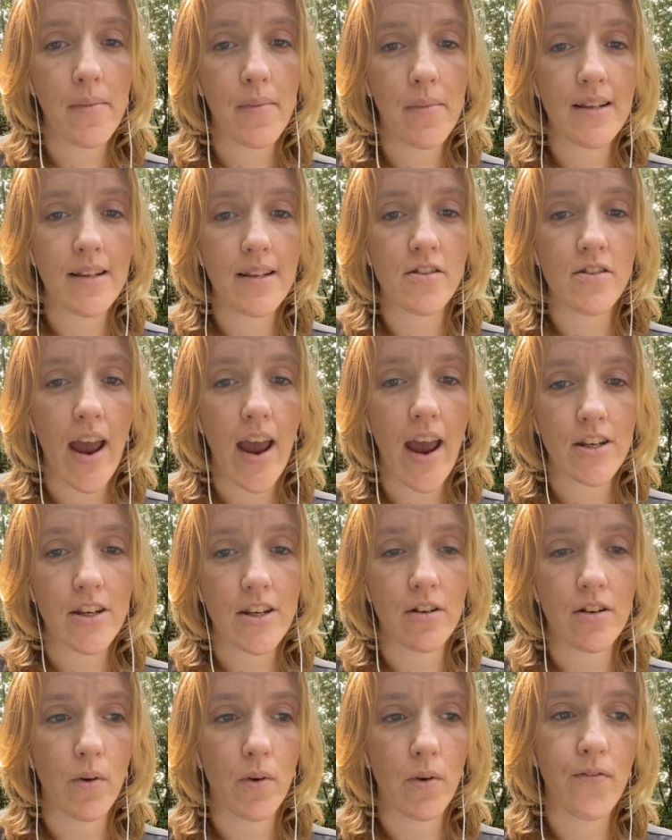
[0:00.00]

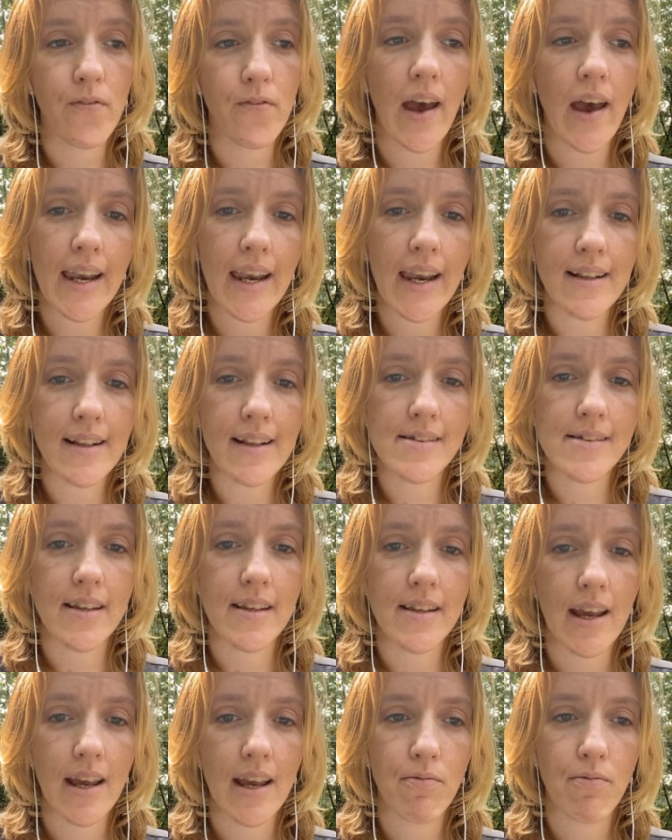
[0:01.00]
interaction with finance
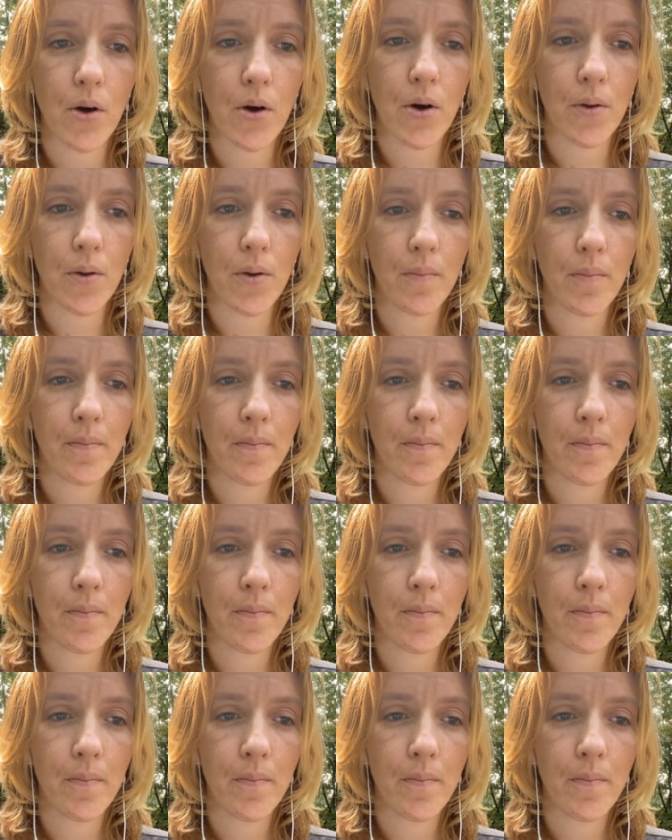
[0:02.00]
in their role,